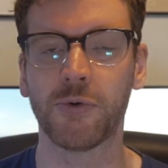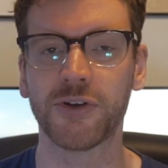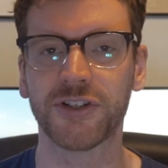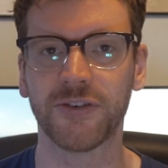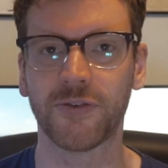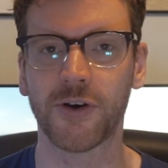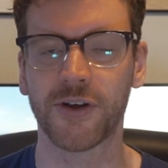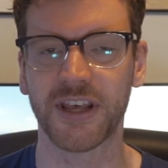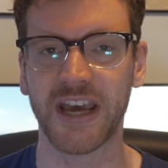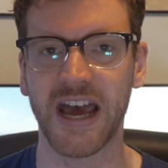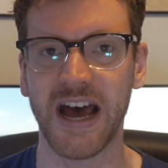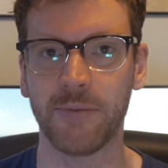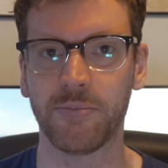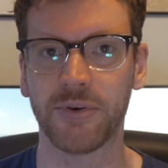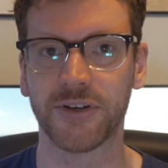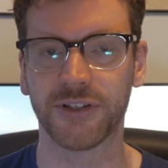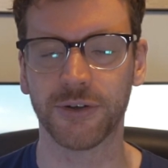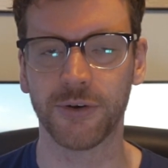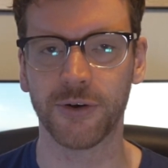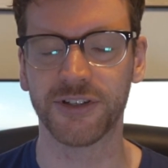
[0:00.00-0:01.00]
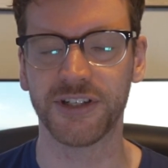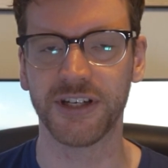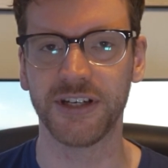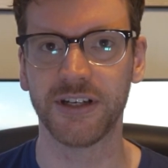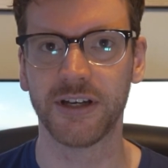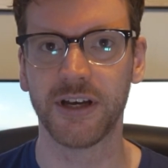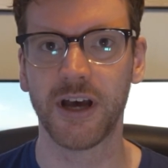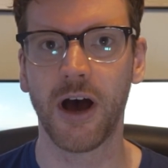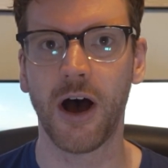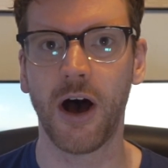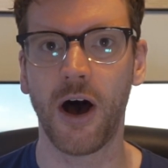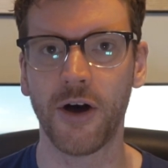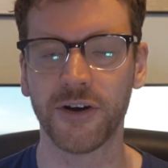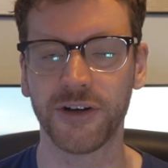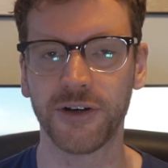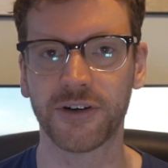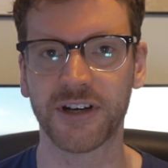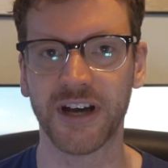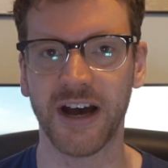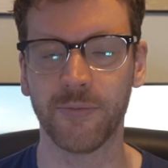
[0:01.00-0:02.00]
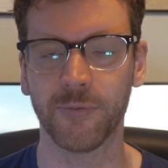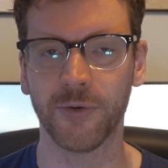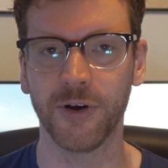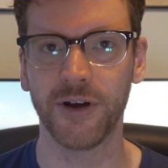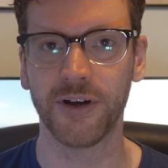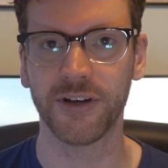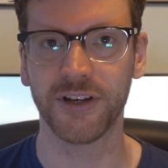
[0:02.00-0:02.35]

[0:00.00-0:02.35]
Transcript: once you've got the app sorted on your camera,